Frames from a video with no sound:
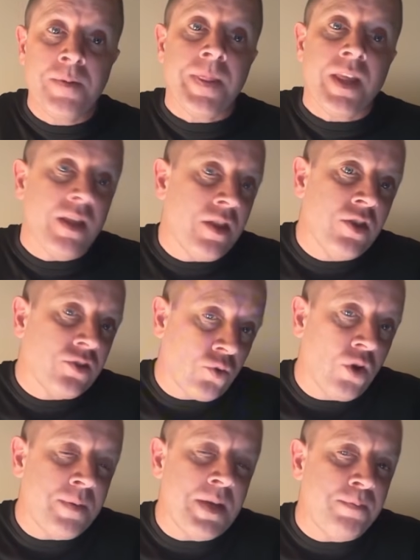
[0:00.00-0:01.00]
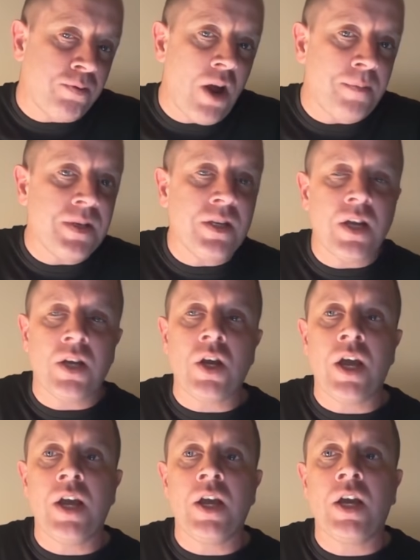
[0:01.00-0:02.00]
There's going to be probably
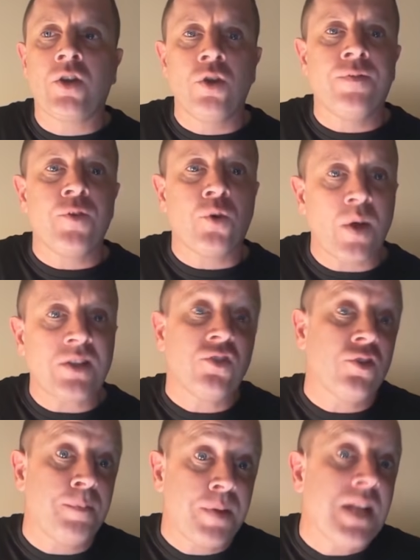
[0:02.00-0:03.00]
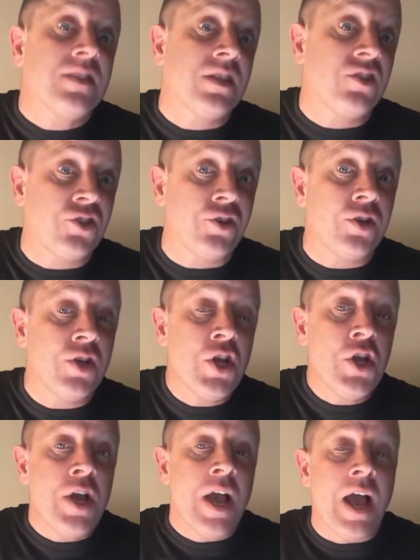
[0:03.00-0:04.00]
a good few questions on plants this year,
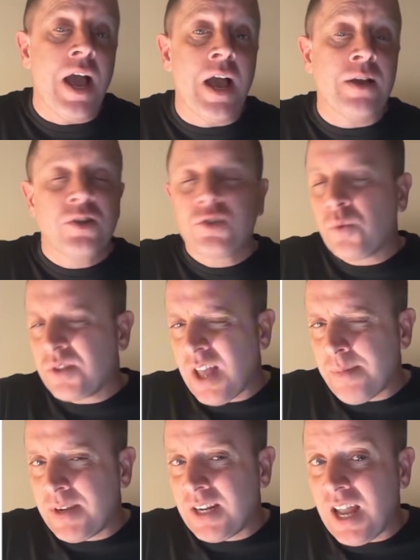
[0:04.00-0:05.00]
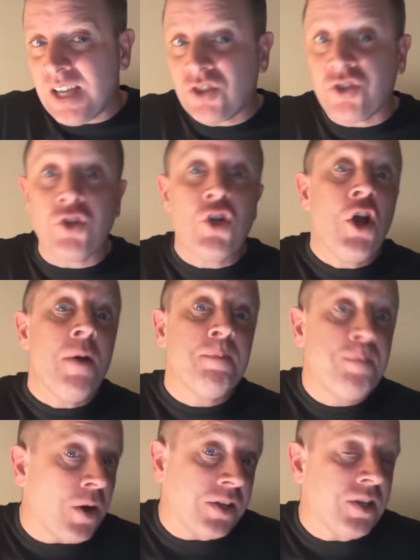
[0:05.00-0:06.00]
because there wasn't that many last year.
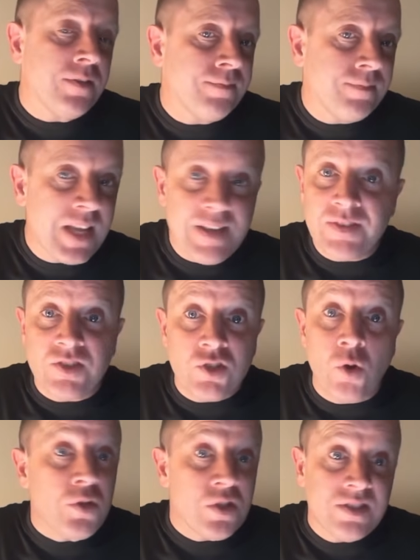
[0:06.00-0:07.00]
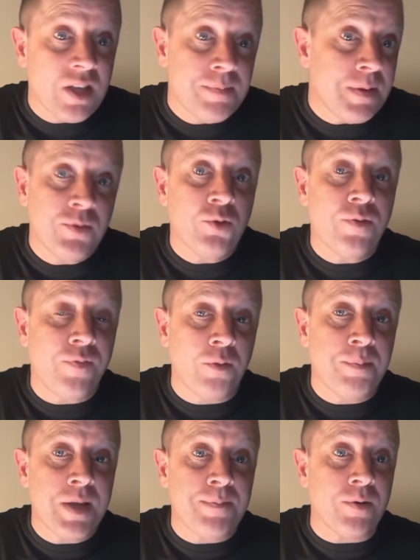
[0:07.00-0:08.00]
But even so, you'll still be able to do a full
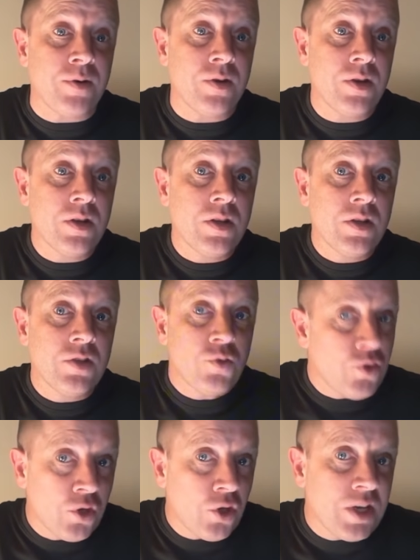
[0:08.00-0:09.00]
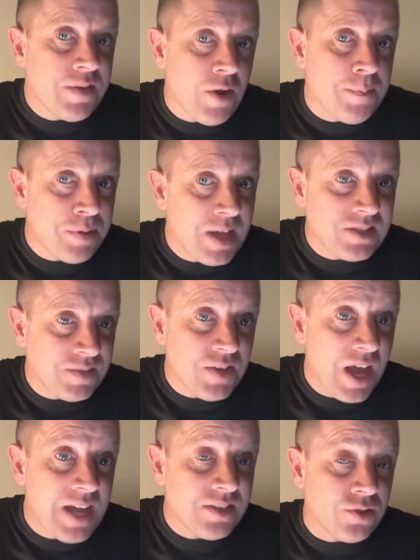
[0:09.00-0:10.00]
paper. So you could leave out plants if you
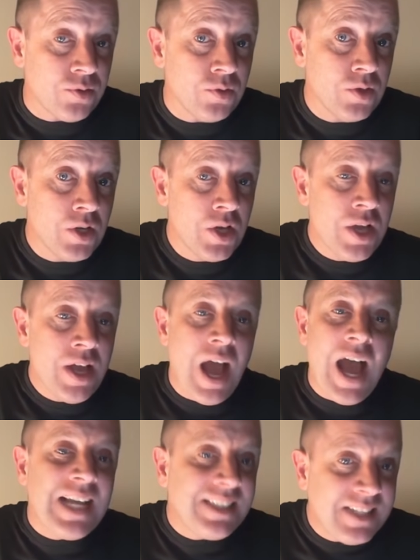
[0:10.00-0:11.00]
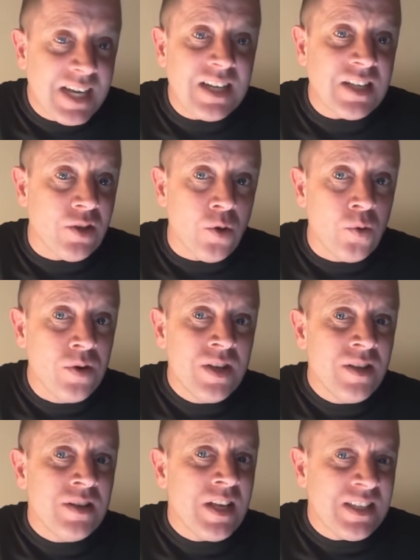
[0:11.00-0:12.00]
had to. Ideally though,
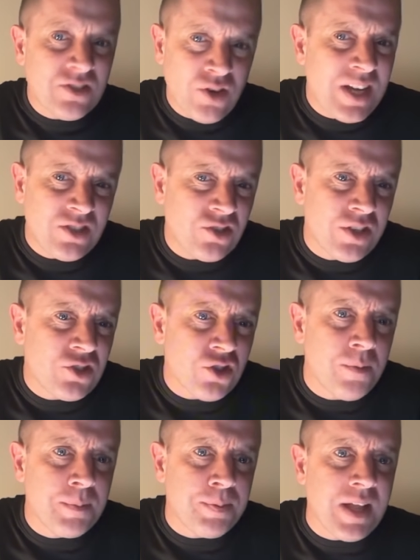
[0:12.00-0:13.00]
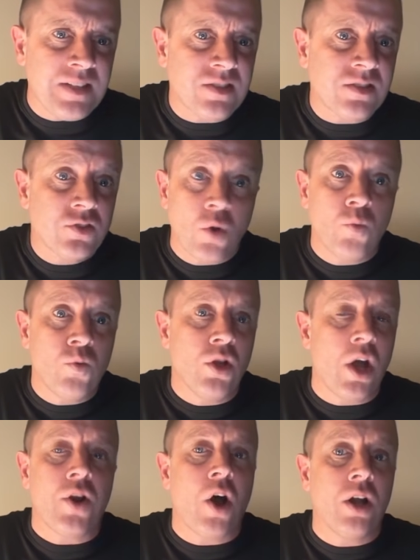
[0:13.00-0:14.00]
is try to study some of plants. Don't rule out
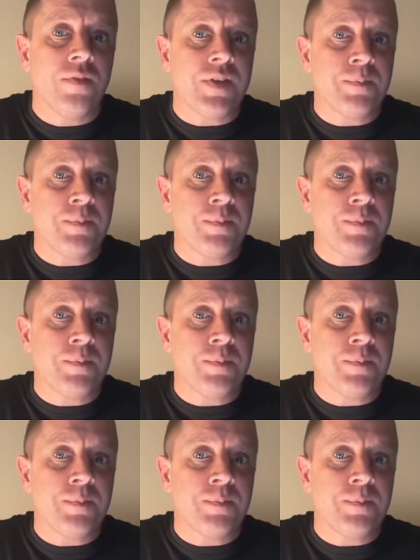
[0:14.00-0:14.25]
all of it.